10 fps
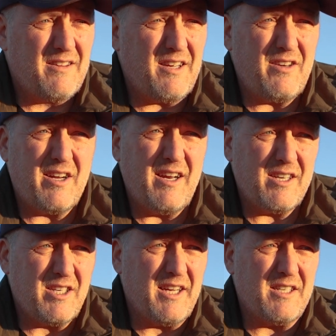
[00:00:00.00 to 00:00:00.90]
then you can
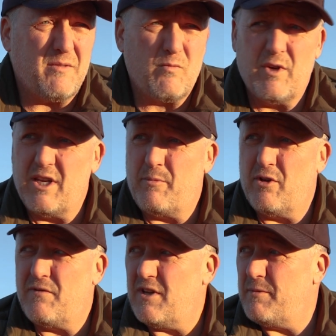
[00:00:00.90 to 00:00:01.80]
actually get some really
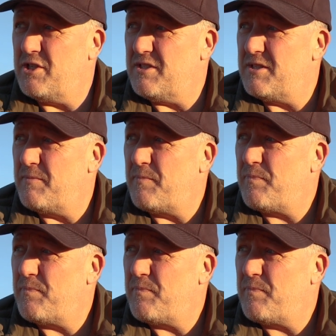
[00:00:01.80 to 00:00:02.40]
beautiful images.